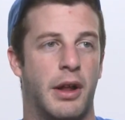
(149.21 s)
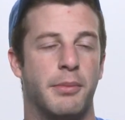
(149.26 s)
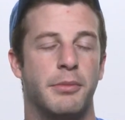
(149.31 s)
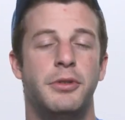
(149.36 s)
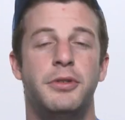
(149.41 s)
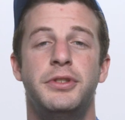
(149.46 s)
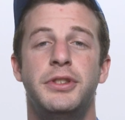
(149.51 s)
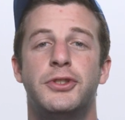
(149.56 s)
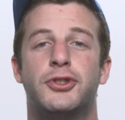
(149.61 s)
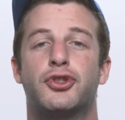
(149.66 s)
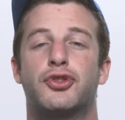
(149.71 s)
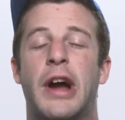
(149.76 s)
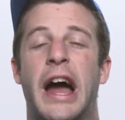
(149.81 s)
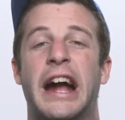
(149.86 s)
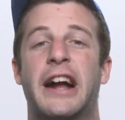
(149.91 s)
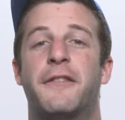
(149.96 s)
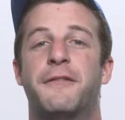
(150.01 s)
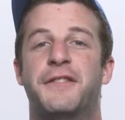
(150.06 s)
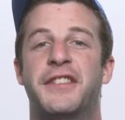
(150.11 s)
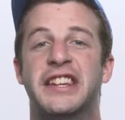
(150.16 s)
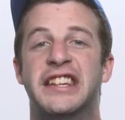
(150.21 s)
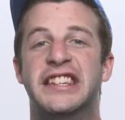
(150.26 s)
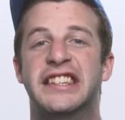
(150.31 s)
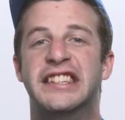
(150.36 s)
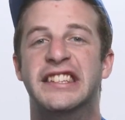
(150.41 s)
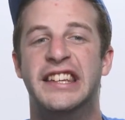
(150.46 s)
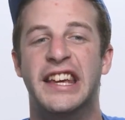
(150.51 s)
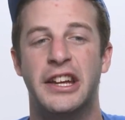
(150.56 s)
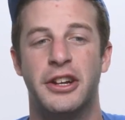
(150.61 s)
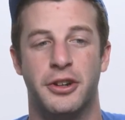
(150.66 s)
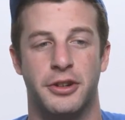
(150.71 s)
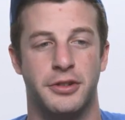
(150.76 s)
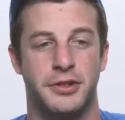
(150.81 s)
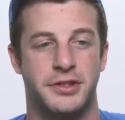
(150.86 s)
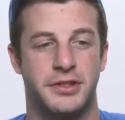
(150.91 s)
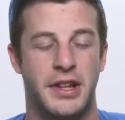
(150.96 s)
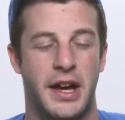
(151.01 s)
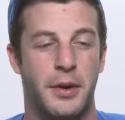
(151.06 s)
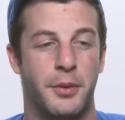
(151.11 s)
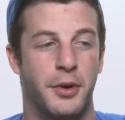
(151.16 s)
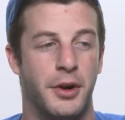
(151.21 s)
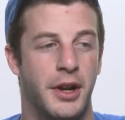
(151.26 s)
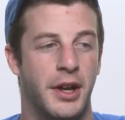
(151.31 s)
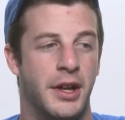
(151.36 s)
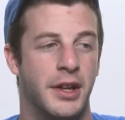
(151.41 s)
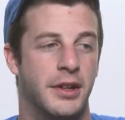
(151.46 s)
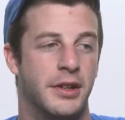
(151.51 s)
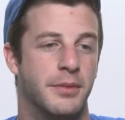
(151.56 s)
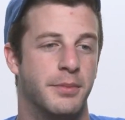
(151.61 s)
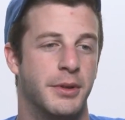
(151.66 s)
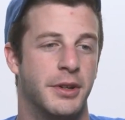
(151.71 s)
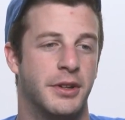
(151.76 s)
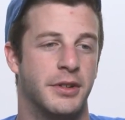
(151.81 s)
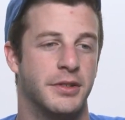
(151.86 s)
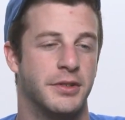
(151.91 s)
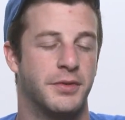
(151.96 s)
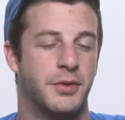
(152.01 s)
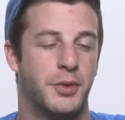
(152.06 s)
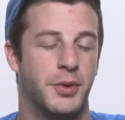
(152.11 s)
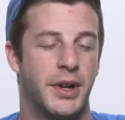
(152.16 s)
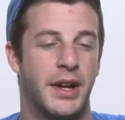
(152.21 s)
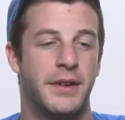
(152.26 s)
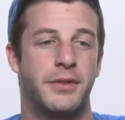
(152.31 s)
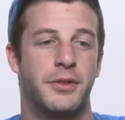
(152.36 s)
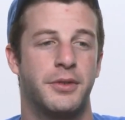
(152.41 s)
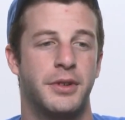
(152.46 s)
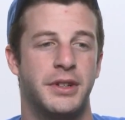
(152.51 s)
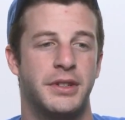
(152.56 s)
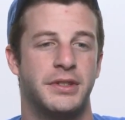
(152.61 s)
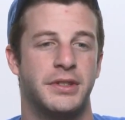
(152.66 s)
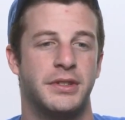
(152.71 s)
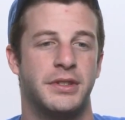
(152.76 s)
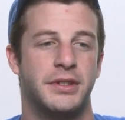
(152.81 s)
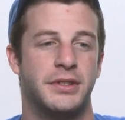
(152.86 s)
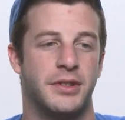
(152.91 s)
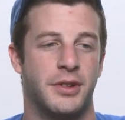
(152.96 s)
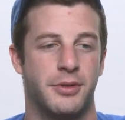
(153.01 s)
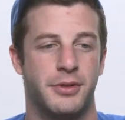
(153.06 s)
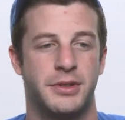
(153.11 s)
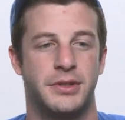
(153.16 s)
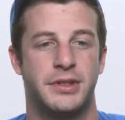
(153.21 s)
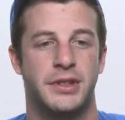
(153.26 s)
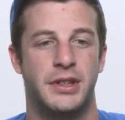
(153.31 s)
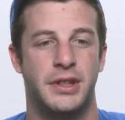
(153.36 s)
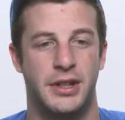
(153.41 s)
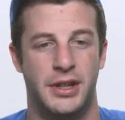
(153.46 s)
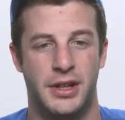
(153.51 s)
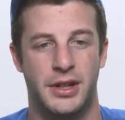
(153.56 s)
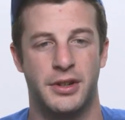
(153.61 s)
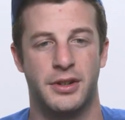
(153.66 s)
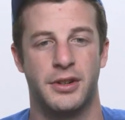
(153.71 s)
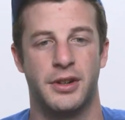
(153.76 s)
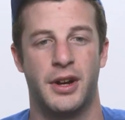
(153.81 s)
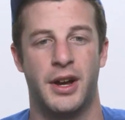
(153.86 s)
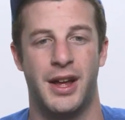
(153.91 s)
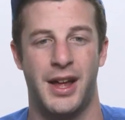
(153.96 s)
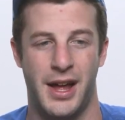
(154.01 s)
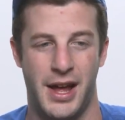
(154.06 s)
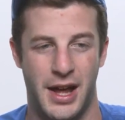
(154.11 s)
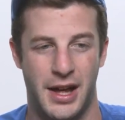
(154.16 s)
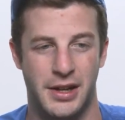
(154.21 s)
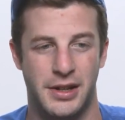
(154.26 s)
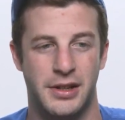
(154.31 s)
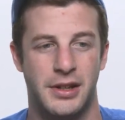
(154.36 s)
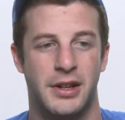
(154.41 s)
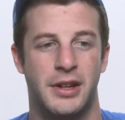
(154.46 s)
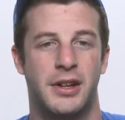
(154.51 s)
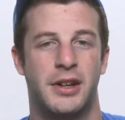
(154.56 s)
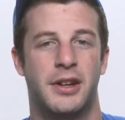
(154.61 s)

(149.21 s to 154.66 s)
I'm losing track of the years that we're in because for whatever reason, it's always the year ahead